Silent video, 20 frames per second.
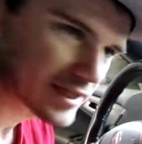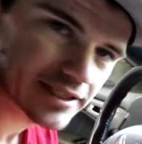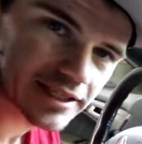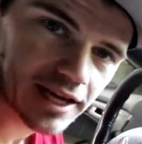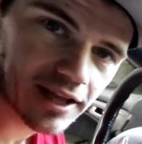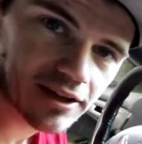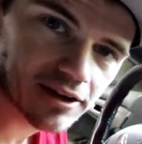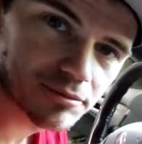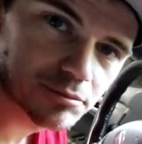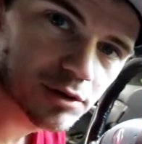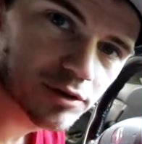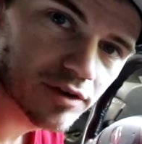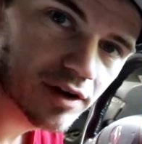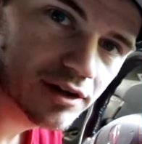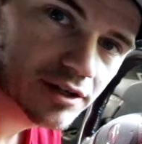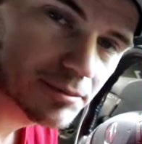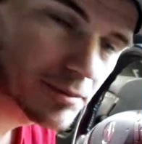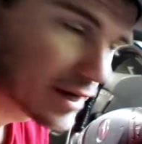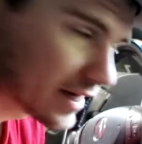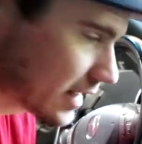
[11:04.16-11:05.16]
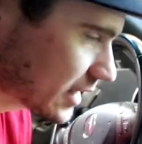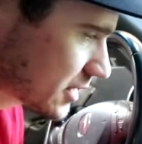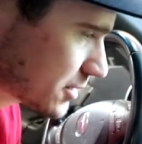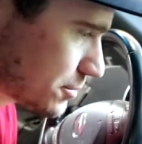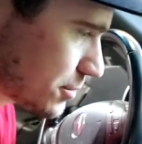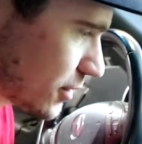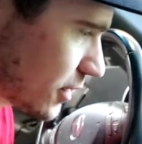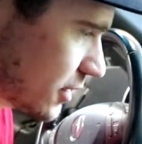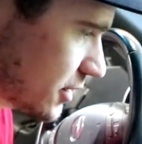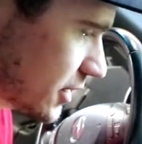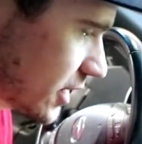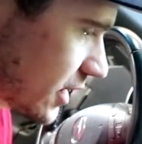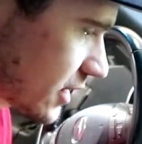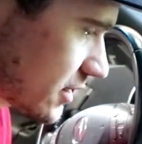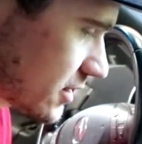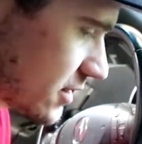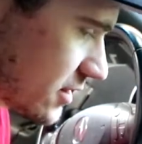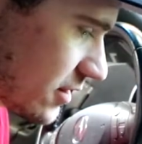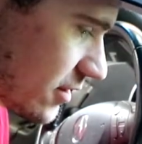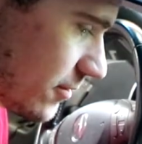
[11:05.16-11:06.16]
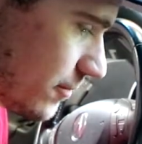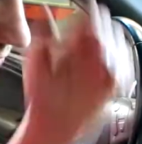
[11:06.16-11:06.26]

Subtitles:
together, and move on to my next project. So